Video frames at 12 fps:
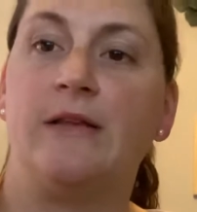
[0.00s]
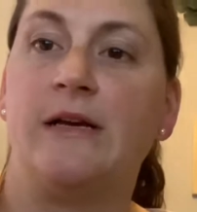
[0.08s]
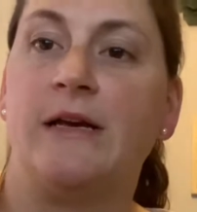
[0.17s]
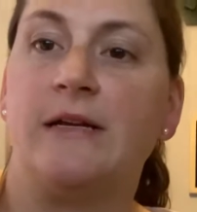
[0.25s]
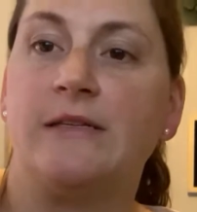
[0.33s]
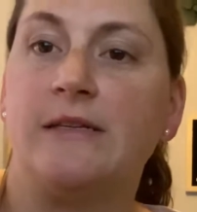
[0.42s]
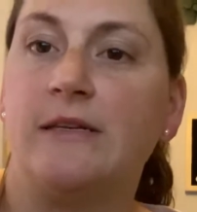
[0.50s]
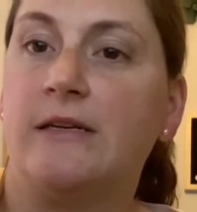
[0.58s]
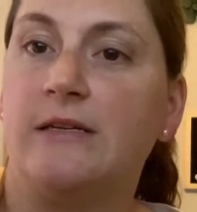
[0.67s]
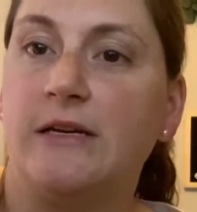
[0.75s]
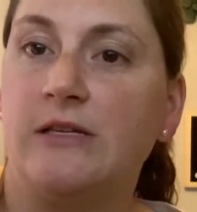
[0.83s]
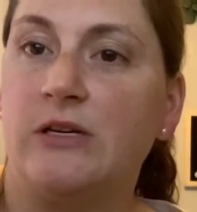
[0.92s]
hand
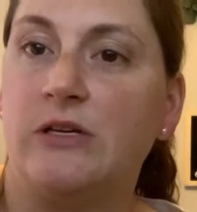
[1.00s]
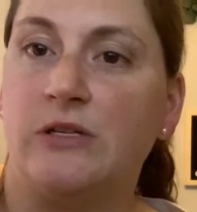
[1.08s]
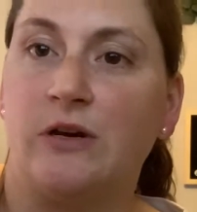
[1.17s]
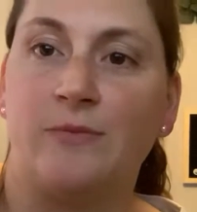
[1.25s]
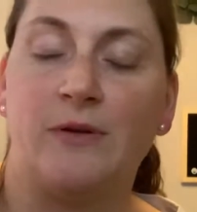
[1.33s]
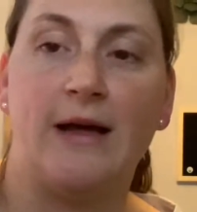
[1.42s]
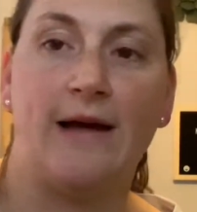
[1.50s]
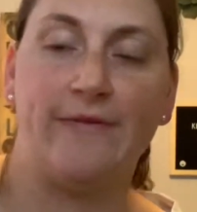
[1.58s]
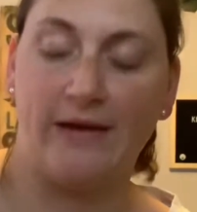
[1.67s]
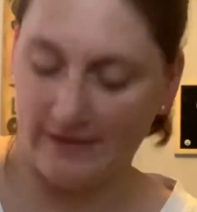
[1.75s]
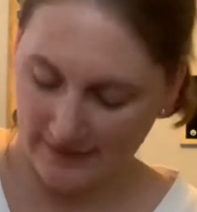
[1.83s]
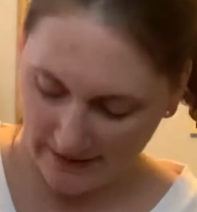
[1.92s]
sanitizer, so I'm glad
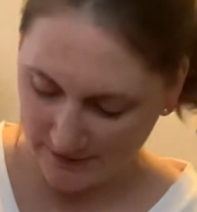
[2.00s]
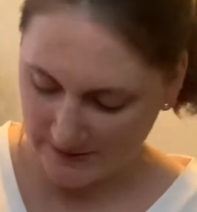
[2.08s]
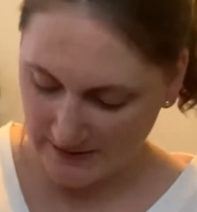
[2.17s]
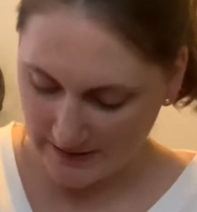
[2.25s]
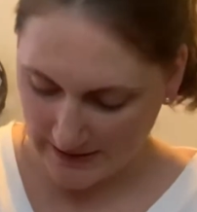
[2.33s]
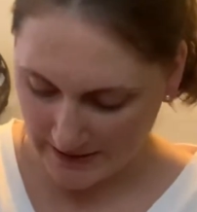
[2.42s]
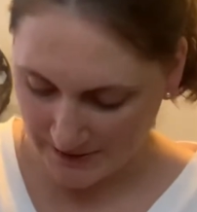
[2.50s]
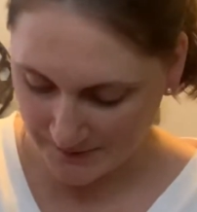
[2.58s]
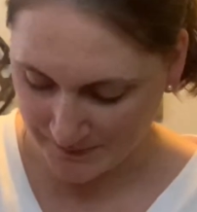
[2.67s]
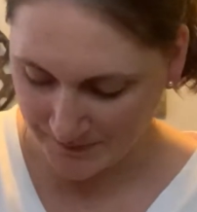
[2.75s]
that that was in there.